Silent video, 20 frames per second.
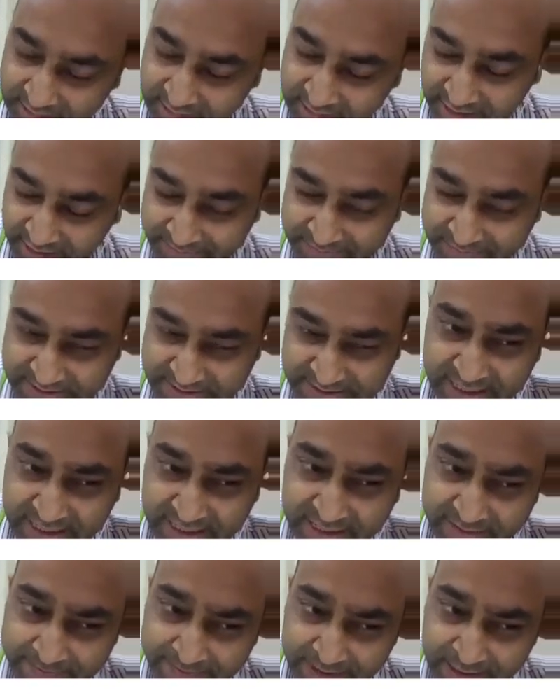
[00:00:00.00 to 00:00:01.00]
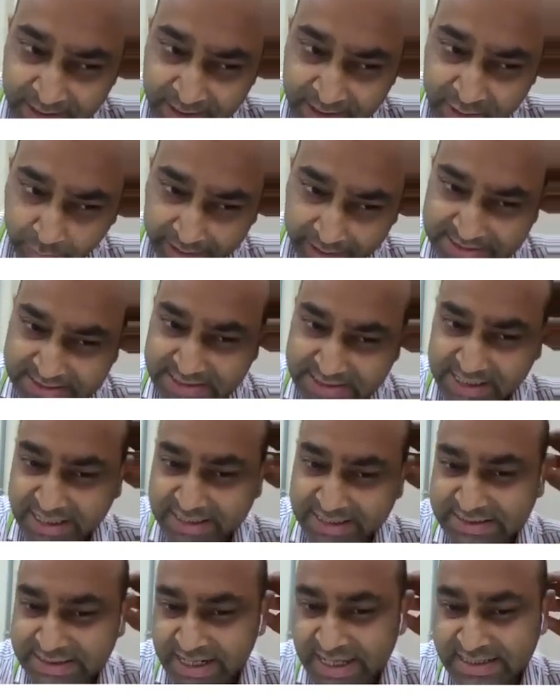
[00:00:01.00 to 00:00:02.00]
time scale, whereas
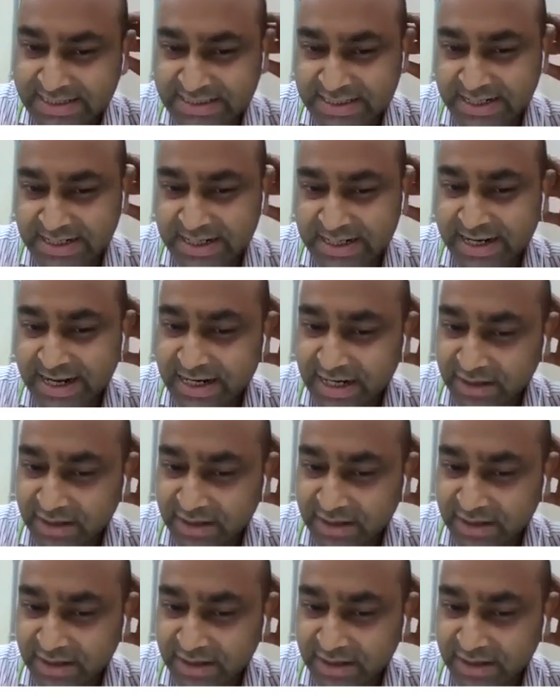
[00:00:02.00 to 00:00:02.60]
translational and